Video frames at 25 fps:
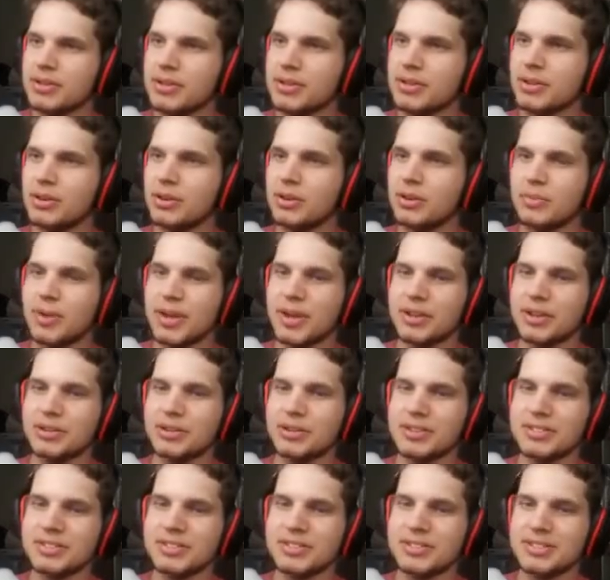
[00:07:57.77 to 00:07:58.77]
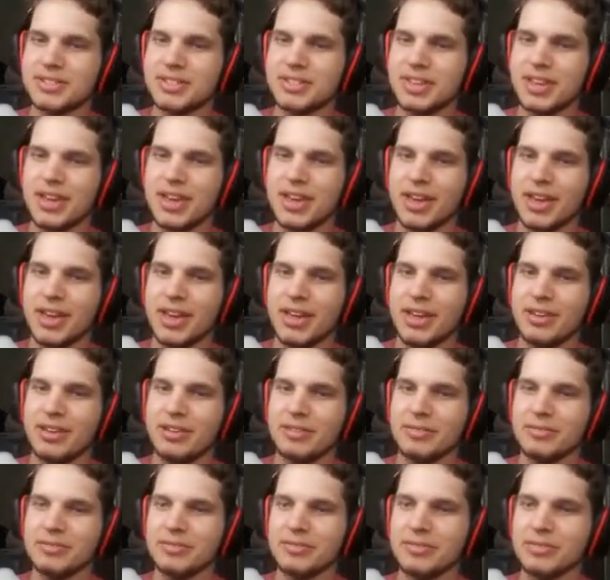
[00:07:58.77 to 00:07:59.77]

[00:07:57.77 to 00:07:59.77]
Oh my goodness, this cave.